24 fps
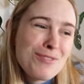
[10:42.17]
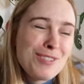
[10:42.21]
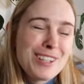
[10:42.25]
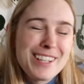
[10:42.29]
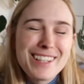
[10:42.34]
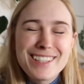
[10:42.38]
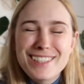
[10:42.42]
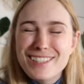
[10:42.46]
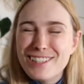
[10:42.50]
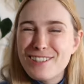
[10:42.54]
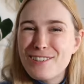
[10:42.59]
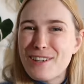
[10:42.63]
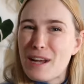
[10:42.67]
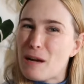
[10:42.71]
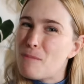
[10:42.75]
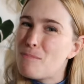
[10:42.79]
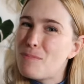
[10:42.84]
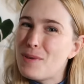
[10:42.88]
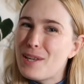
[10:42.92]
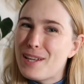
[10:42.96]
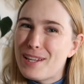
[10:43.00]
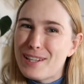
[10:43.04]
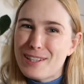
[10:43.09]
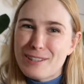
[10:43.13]
feeling so
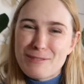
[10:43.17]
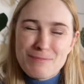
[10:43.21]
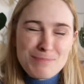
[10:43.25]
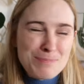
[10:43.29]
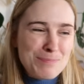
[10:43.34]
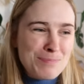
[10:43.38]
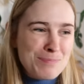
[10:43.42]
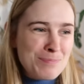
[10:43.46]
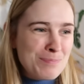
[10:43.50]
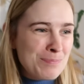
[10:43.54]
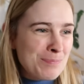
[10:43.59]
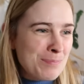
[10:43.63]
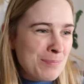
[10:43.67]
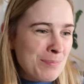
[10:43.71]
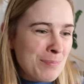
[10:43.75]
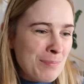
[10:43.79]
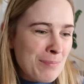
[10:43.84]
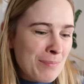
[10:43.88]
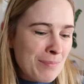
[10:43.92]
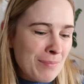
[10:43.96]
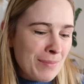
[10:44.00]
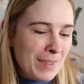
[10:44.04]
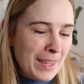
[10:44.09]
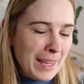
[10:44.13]
happy
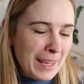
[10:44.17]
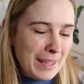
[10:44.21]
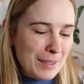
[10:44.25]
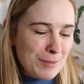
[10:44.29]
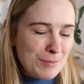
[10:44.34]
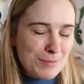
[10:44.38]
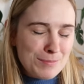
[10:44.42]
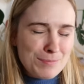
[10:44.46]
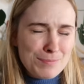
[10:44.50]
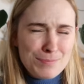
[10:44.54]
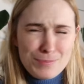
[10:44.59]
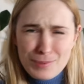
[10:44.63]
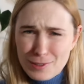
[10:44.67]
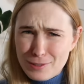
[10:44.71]
and